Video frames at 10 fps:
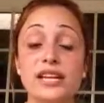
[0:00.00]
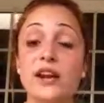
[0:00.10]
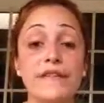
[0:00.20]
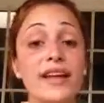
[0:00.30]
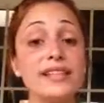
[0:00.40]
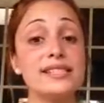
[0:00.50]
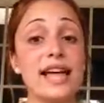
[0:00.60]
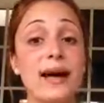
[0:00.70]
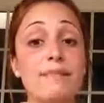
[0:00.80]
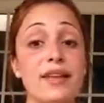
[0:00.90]
And on that
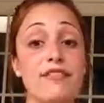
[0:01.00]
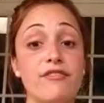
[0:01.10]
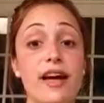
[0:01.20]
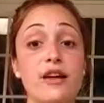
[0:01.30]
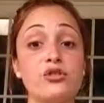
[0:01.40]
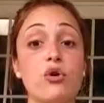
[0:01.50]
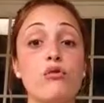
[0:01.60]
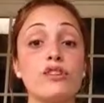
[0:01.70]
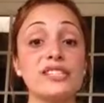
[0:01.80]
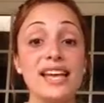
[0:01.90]
slab, they found
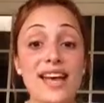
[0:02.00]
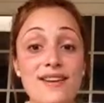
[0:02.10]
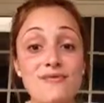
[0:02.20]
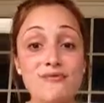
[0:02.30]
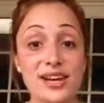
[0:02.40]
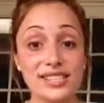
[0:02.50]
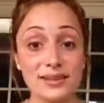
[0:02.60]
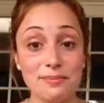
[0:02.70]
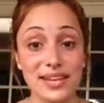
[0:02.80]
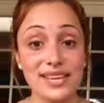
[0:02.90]
over 10
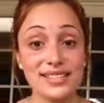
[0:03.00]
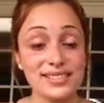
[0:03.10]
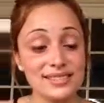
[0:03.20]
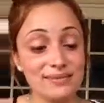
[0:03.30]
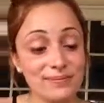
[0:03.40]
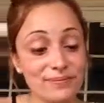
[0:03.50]
recipes.